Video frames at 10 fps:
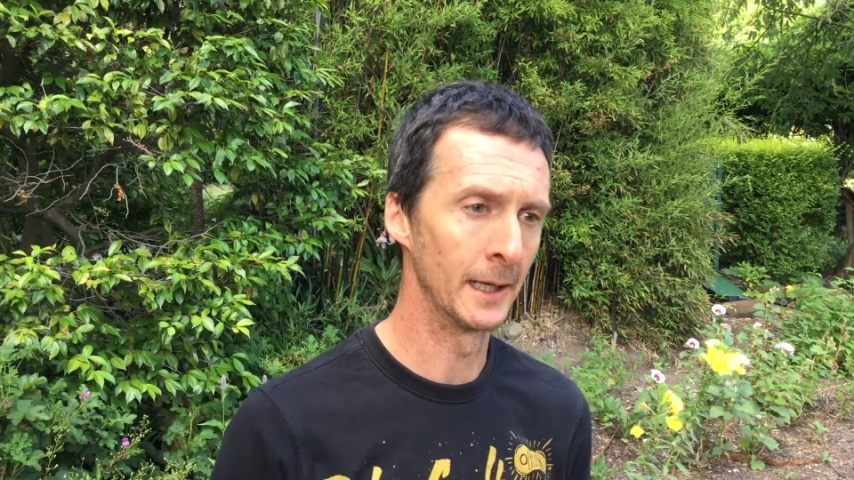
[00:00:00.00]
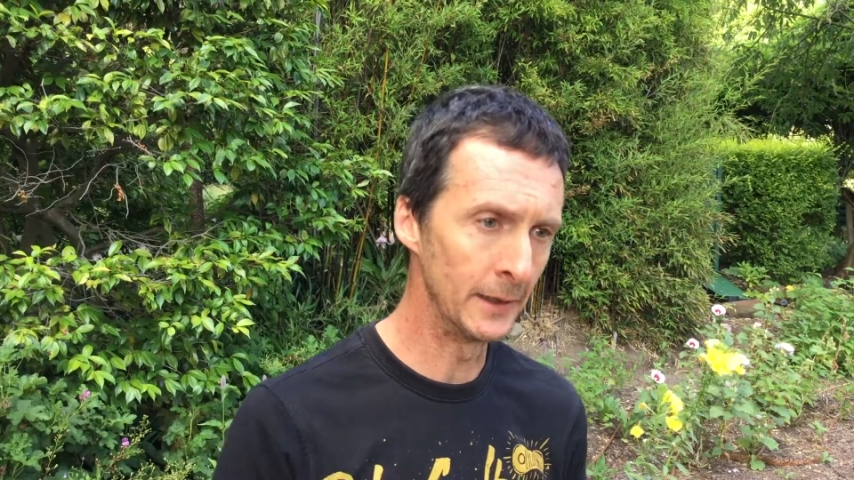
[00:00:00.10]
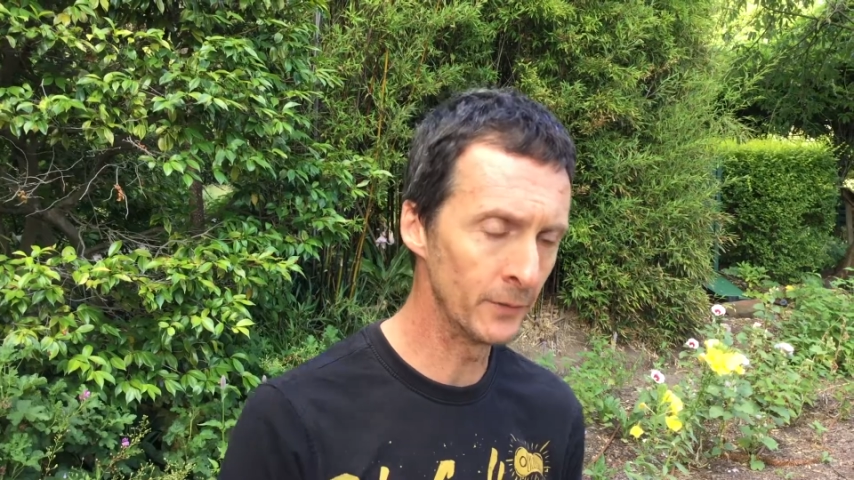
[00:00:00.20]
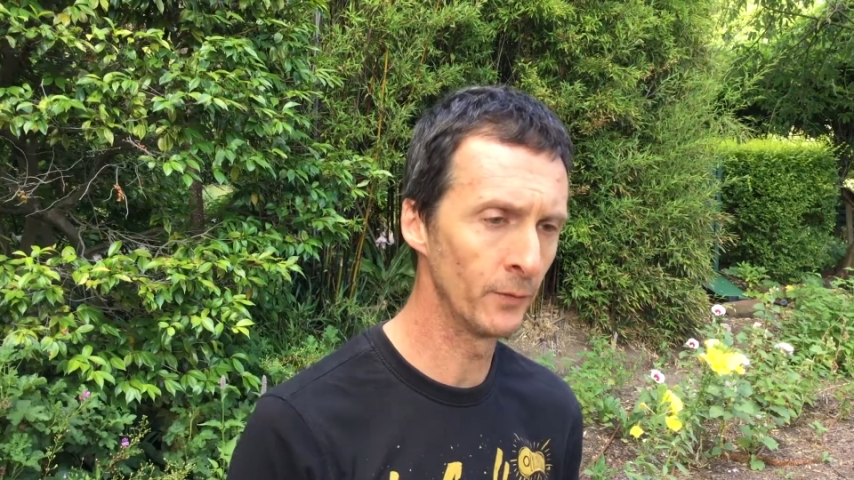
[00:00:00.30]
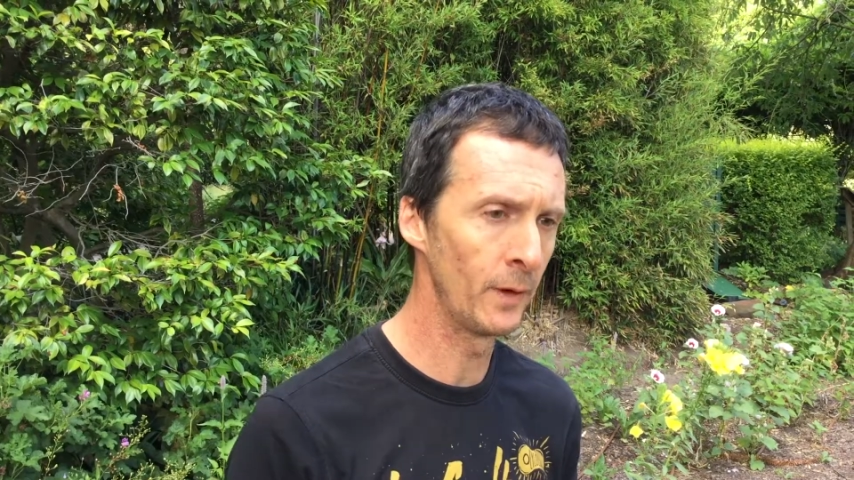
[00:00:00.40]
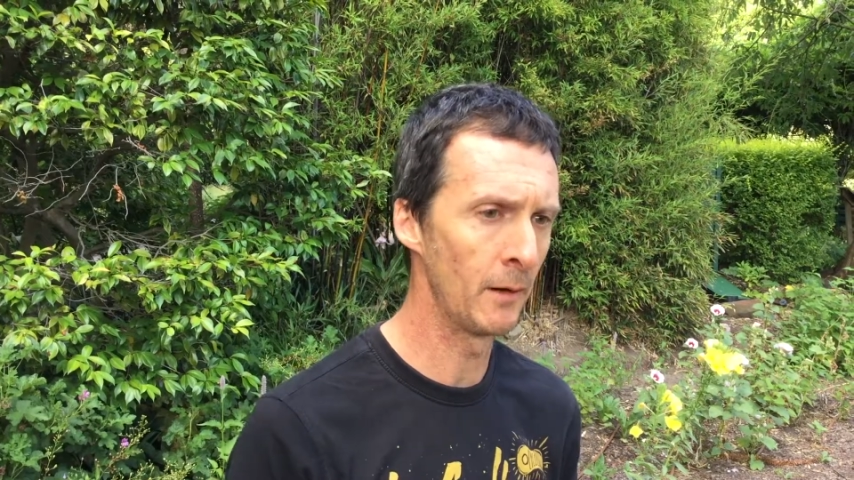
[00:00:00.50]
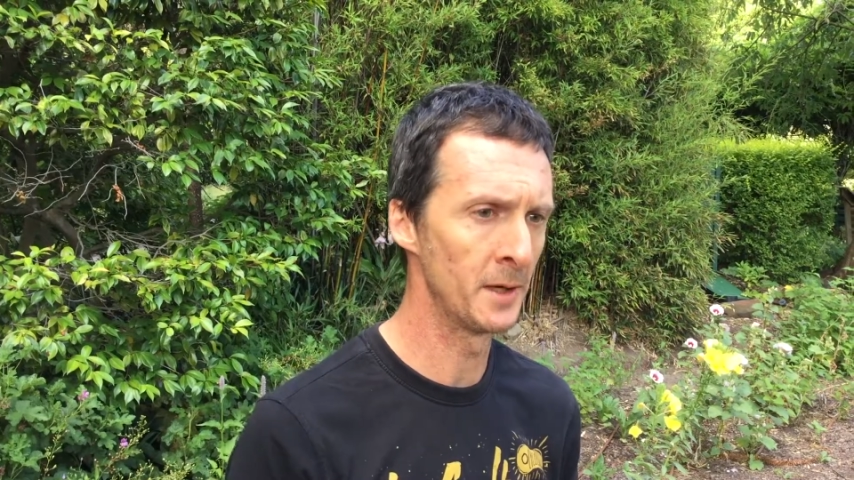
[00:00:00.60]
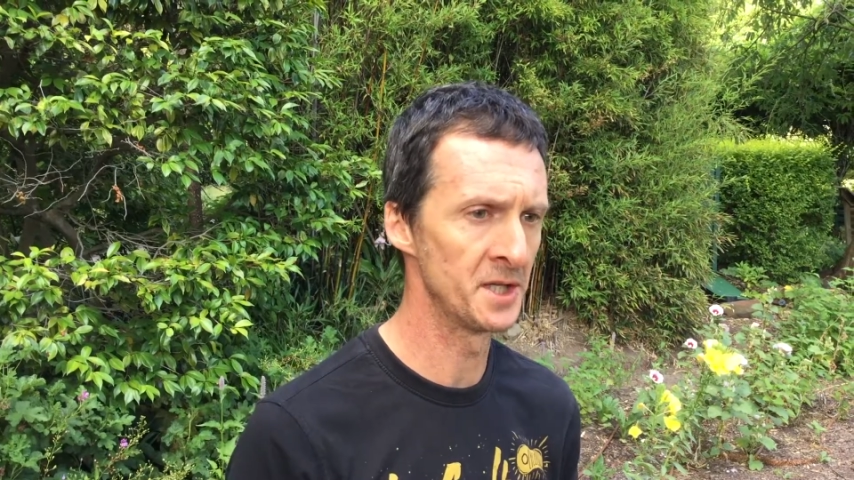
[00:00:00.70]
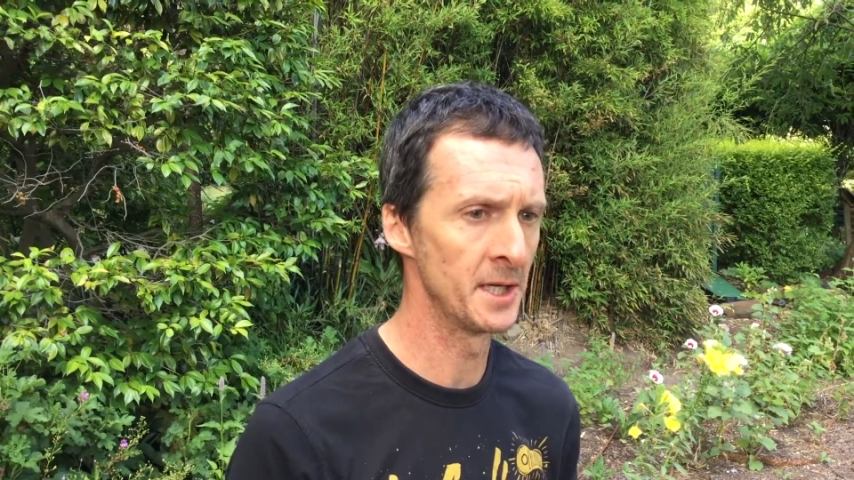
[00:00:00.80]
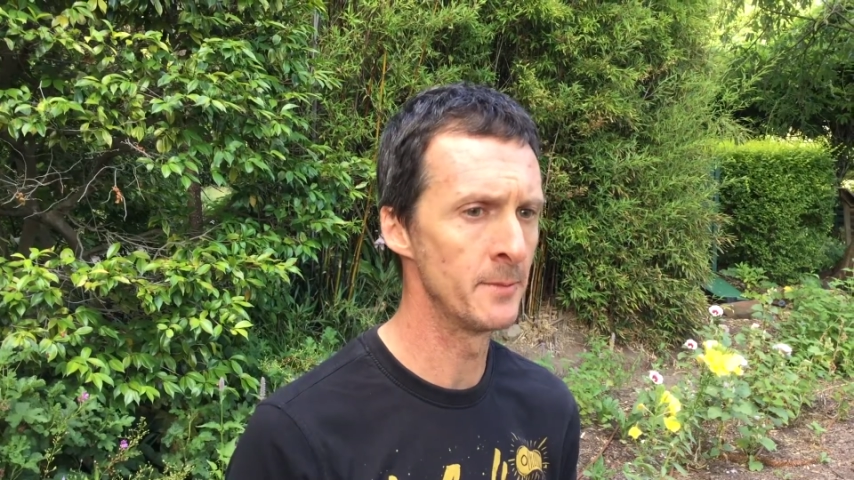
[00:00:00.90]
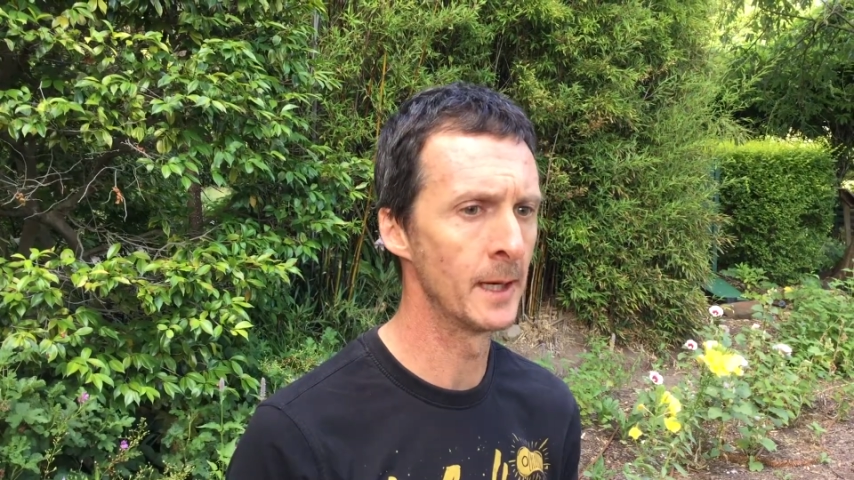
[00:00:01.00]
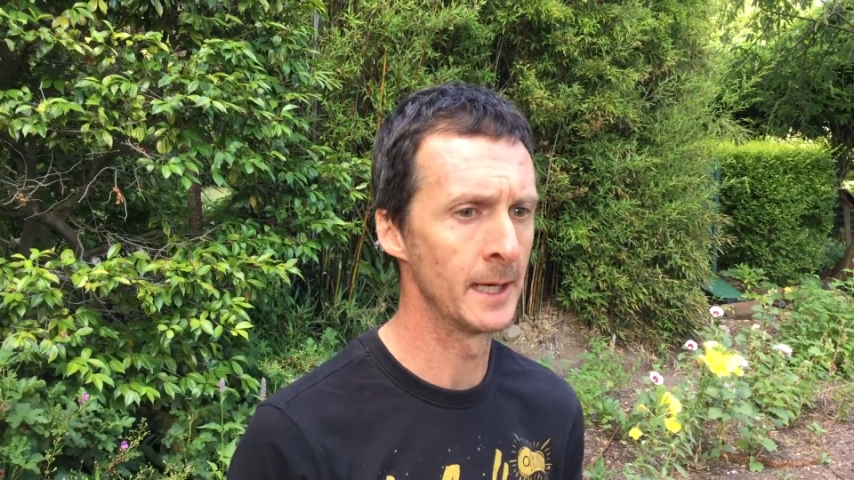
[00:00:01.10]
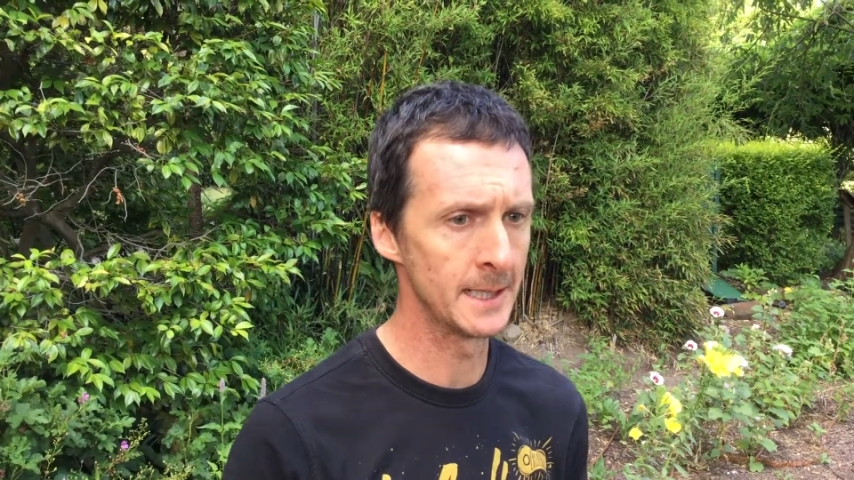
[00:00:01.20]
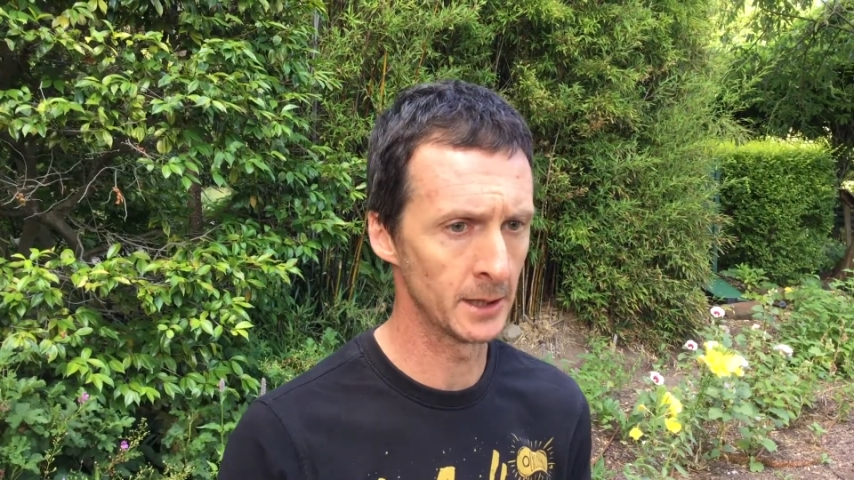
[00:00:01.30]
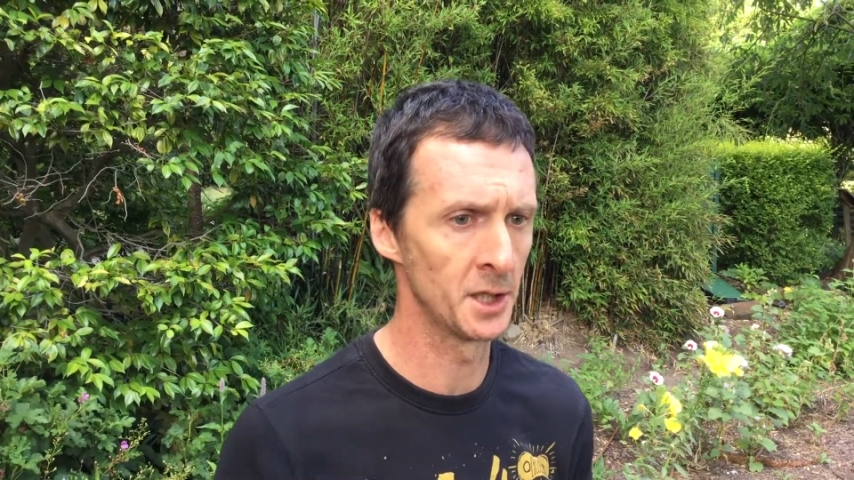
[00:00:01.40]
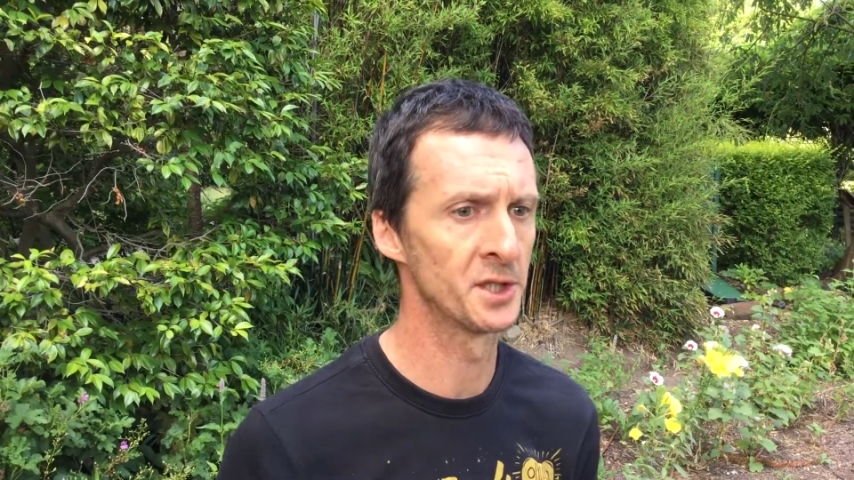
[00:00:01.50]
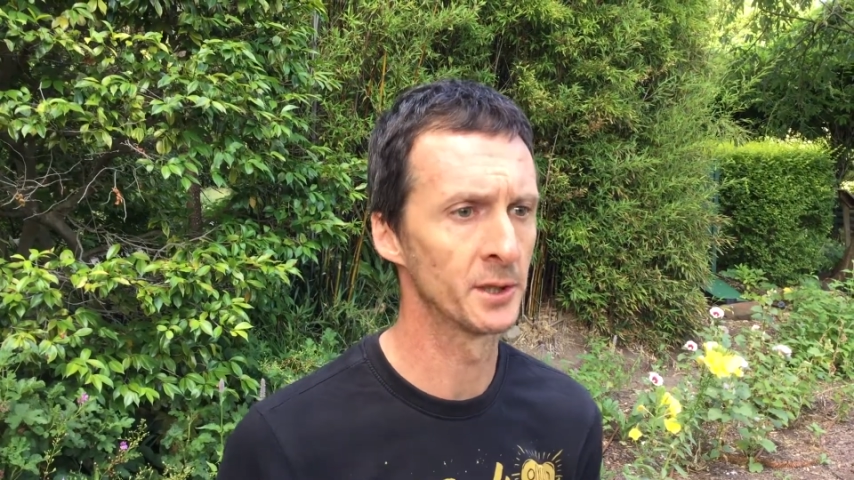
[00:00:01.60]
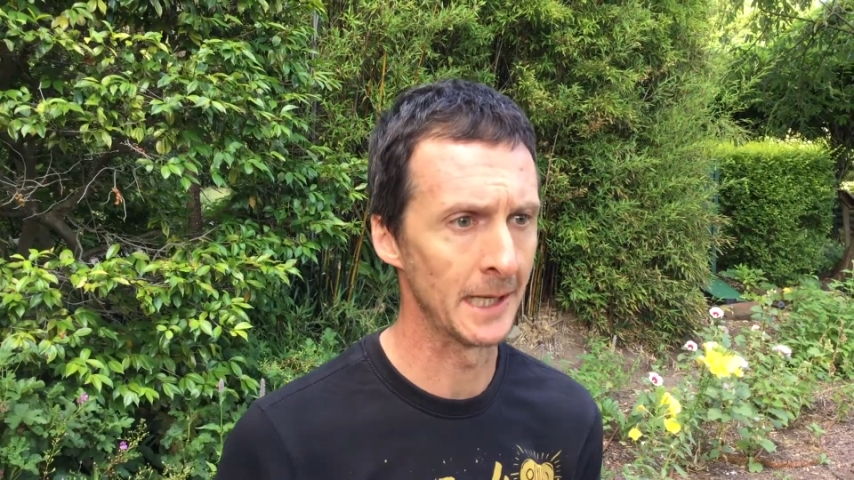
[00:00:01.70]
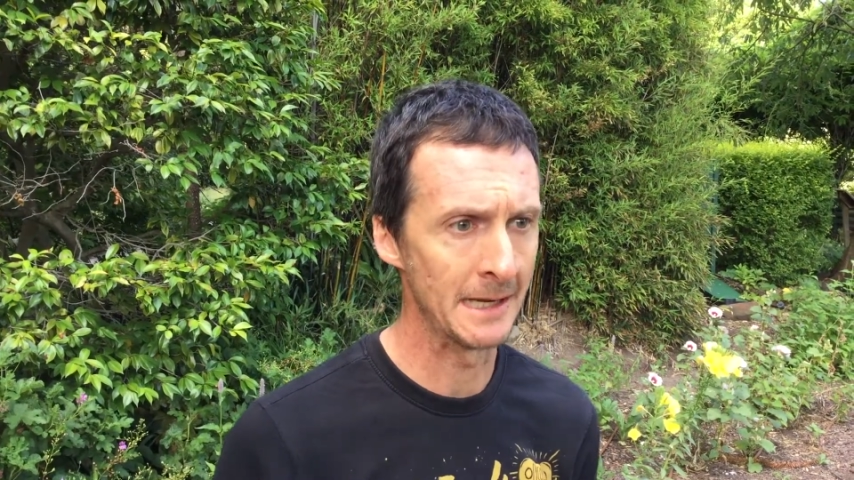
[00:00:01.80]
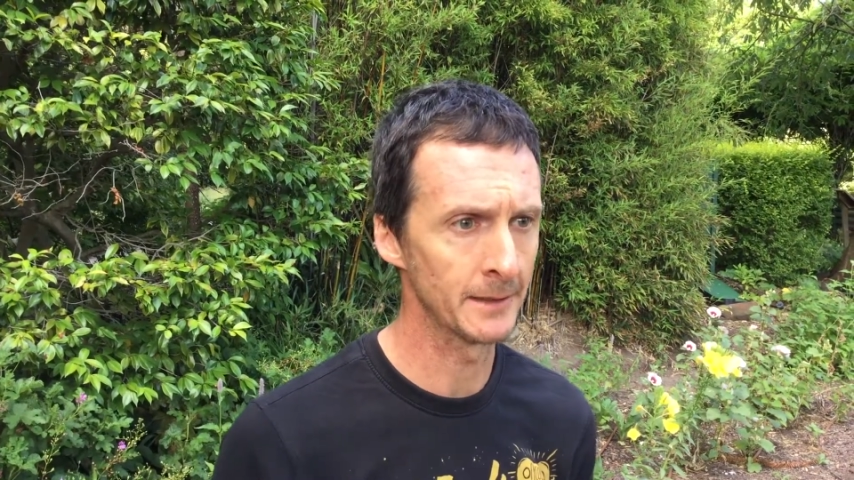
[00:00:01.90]
a given flow regime and an
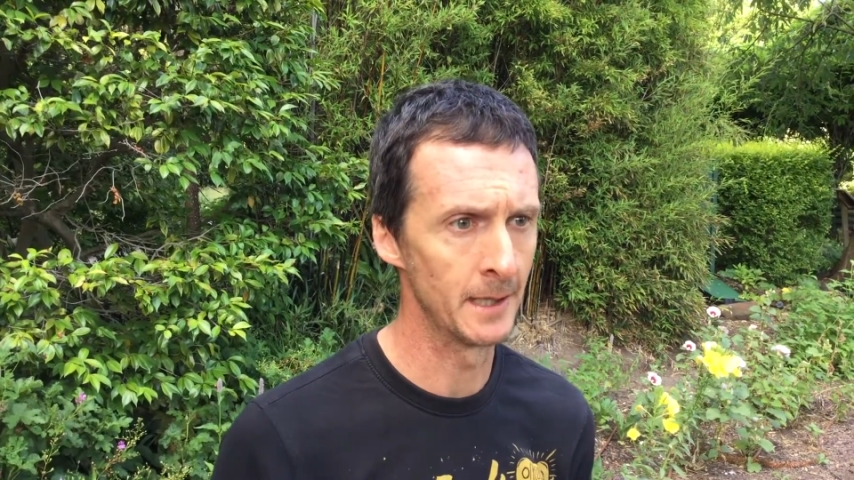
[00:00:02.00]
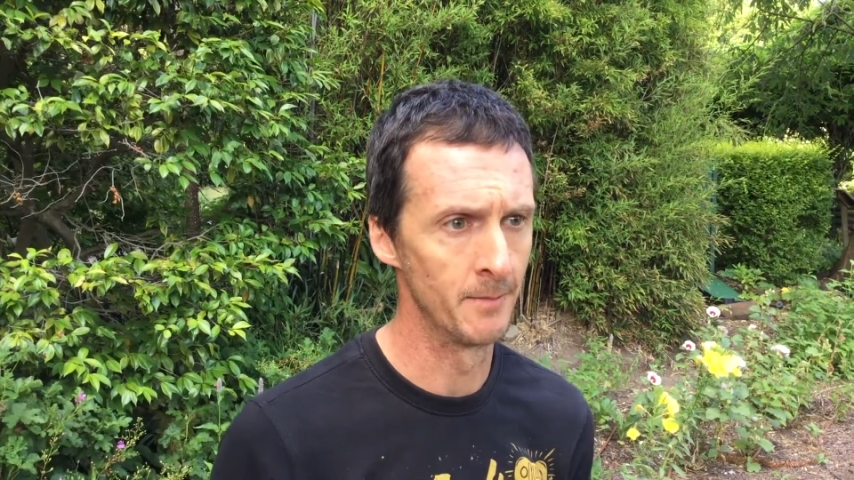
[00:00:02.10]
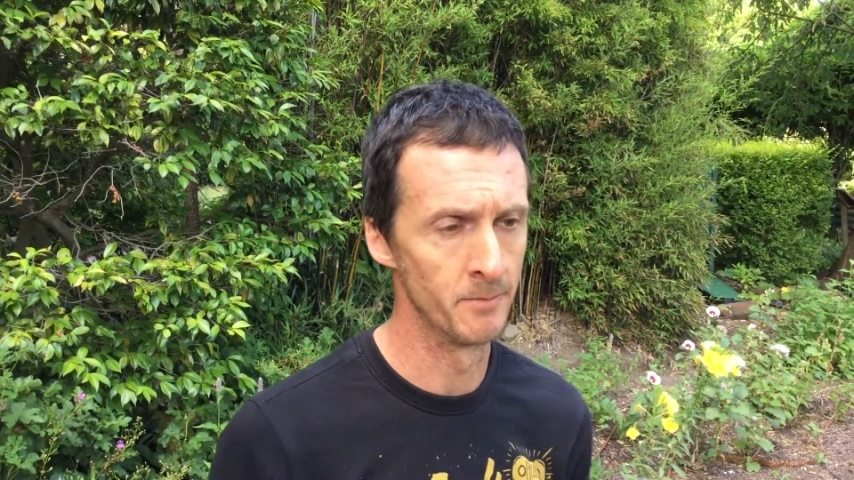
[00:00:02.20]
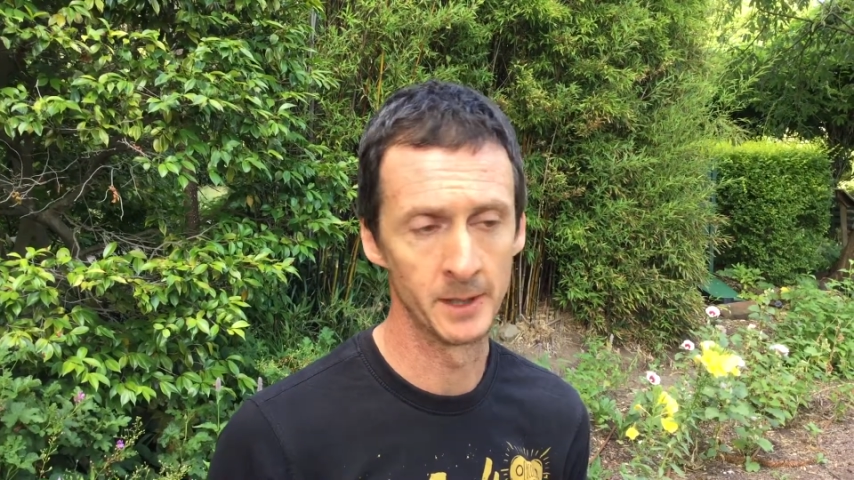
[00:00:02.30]
ecological outcome,